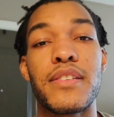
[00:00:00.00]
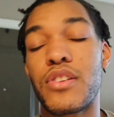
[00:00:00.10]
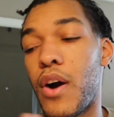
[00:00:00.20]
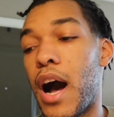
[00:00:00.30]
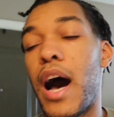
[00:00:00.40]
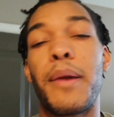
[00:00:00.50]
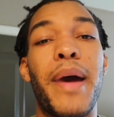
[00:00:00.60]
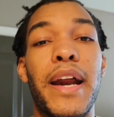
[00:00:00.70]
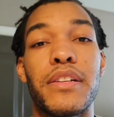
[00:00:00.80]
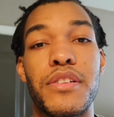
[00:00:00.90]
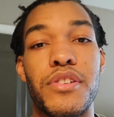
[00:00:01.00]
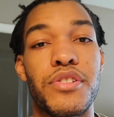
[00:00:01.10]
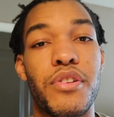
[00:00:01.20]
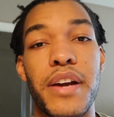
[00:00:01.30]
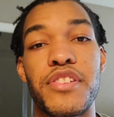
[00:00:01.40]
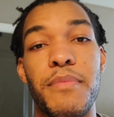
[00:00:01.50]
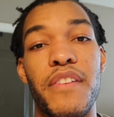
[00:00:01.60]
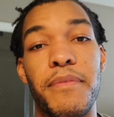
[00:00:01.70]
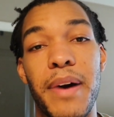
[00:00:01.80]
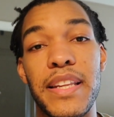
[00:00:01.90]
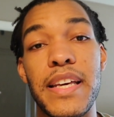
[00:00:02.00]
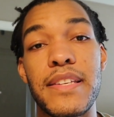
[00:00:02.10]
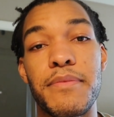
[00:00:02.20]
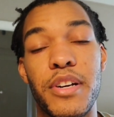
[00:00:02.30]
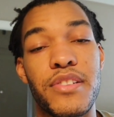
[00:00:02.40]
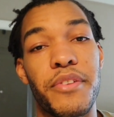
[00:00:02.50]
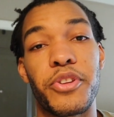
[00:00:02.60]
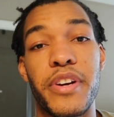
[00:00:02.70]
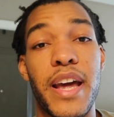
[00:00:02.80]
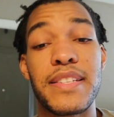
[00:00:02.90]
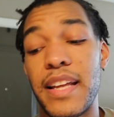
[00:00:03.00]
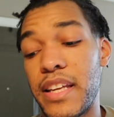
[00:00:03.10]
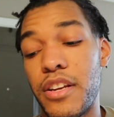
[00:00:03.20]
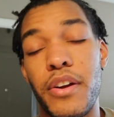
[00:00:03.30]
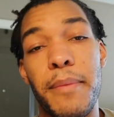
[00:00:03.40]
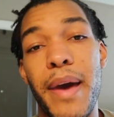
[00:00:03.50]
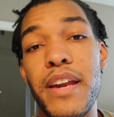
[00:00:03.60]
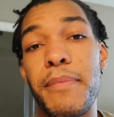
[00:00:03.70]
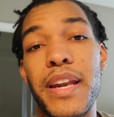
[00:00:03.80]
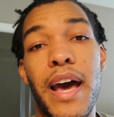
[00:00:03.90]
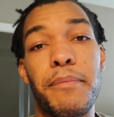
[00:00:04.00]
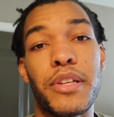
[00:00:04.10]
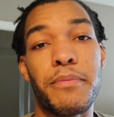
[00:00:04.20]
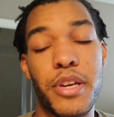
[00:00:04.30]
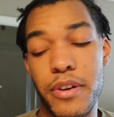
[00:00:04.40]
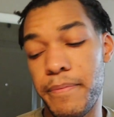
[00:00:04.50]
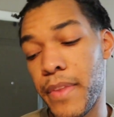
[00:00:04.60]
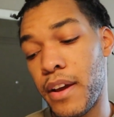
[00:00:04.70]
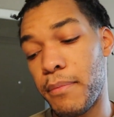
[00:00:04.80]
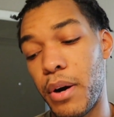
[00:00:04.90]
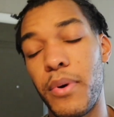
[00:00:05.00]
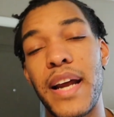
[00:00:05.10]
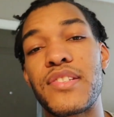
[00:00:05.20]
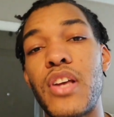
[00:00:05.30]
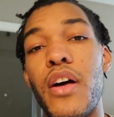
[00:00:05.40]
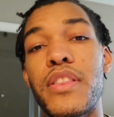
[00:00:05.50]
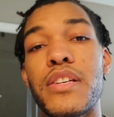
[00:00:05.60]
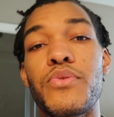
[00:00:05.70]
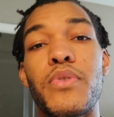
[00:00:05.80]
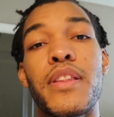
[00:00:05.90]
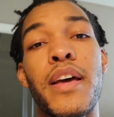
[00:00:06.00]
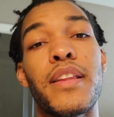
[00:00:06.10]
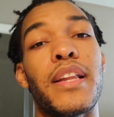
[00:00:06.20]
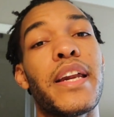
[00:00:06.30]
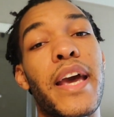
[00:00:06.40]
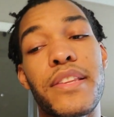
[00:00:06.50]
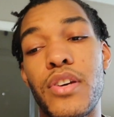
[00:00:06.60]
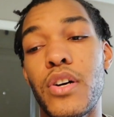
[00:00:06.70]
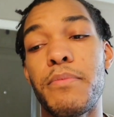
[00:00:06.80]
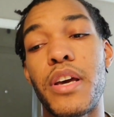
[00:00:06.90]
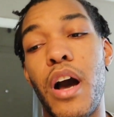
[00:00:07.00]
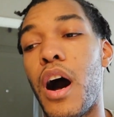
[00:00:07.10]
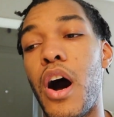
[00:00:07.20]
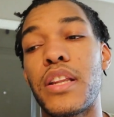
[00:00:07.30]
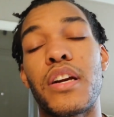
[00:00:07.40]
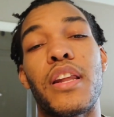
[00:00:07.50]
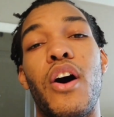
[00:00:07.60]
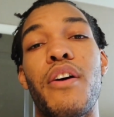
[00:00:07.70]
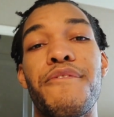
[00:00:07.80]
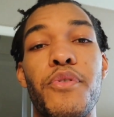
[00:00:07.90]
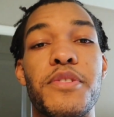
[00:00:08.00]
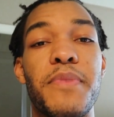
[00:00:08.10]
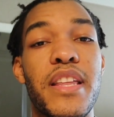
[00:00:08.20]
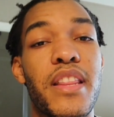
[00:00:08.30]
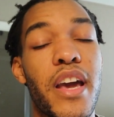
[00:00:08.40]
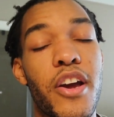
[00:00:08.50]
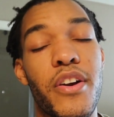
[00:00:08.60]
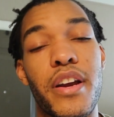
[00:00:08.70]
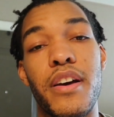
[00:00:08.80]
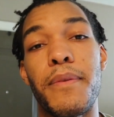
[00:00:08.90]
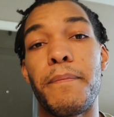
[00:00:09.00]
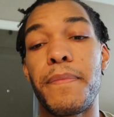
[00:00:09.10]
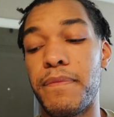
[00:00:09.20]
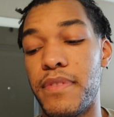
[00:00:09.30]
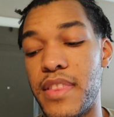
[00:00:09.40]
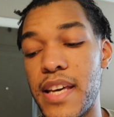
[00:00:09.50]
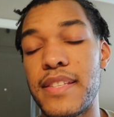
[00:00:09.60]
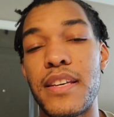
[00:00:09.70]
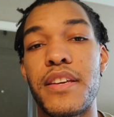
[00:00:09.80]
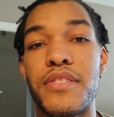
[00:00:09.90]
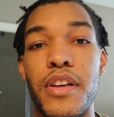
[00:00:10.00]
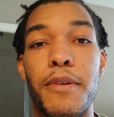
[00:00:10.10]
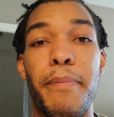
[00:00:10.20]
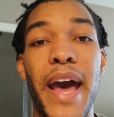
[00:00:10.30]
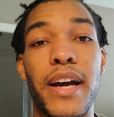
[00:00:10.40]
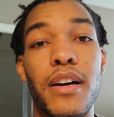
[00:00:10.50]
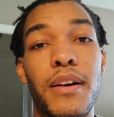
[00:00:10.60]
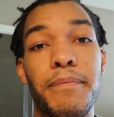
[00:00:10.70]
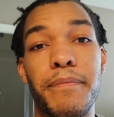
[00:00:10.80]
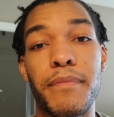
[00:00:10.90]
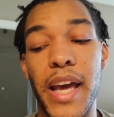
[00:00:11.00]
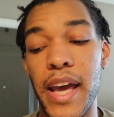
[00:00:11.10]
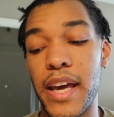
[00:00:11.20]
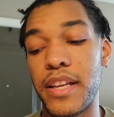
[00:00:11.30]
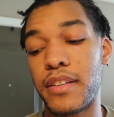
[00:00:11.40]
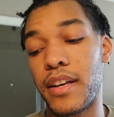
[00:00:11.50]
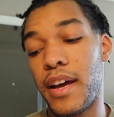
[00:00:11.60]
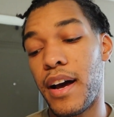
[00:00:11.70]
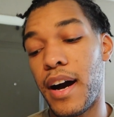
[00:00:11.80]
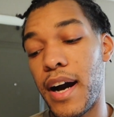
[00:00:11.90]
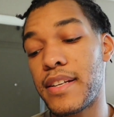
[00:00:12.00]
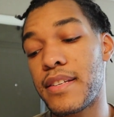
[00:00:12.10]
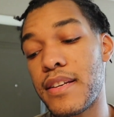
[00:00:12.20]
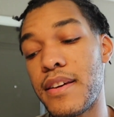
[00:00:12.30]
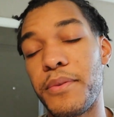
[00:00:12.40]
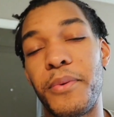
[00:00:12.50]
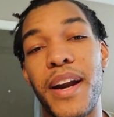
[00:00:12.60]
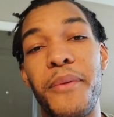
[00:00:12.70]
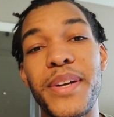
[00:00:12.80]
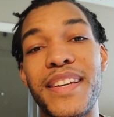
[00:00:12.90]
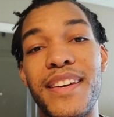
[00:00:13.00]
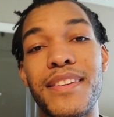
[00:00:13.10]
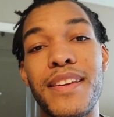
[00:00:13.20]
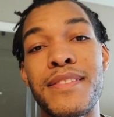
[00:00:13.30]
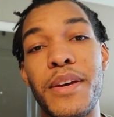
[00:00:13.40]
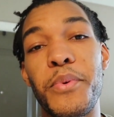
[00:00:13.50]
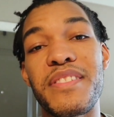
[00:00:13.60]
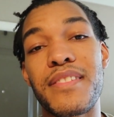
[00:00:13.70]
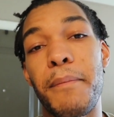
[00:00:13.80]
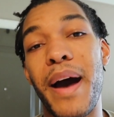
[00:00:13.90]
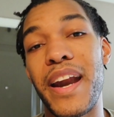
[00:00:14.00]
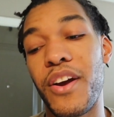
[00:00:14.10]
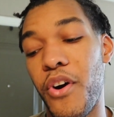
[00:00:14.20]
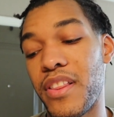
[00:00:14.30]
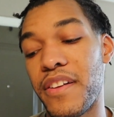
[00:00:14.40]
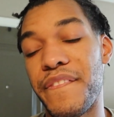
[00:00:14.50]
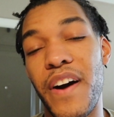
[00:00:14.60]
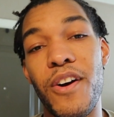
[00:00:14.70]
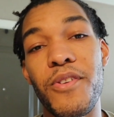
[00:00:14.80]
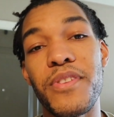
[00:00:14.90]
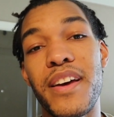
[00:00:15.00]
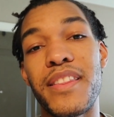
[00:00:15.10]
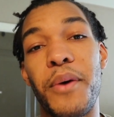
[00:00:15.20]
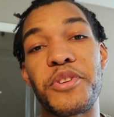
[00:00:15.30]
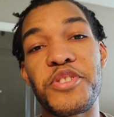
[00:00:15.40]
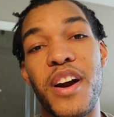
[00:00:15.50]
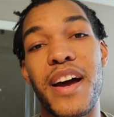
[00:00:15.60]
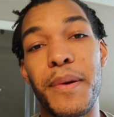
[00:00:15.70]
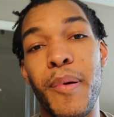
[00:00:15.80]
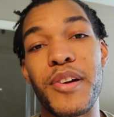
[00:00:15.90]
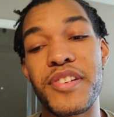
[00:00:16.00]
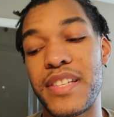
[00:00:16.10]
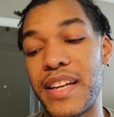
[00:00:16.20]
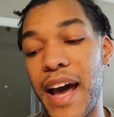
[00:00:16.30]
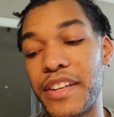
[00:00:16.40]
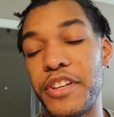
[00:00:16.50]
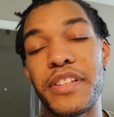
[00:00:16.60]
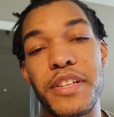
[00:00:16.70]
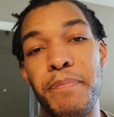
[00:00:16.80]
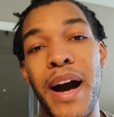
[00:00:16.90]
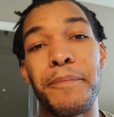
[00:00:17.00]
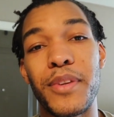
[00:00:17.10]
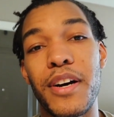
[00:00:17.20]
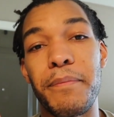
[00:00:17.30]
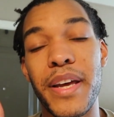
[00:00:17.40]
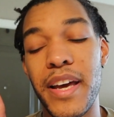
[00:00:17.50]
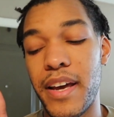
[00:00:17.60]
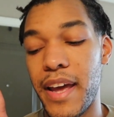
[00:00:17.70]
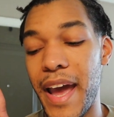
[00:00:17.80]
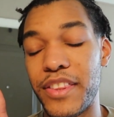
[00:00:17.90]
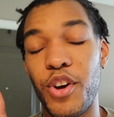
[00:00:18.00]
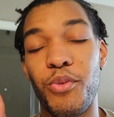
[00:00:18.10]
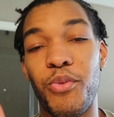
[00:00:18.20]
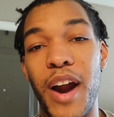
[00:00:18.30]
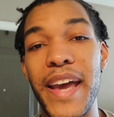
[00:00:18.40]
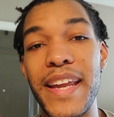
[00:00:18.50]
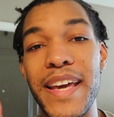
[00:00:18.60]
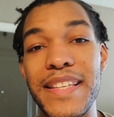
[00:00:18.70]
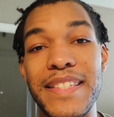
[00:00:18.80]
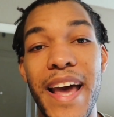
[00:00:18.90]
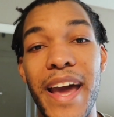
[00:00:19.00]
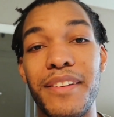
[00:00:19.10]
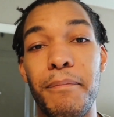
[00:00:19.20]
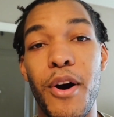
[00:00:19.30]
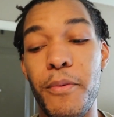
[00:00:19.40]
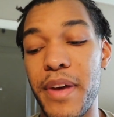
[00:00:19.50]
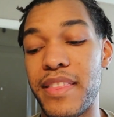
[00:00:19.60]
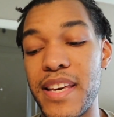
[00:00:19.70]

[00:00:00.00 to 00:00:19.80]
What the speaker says: So I automatically just scratched them off of my list because they were 380s. I didn't know they made them in 9mm. But when I saw this one, the lady had told me all of the law enforcement in the area, this is their backup. And honestly, when I went to get this, it was somebody on the phone that was trying to purchase it, and I literally popped up at the right exact moment.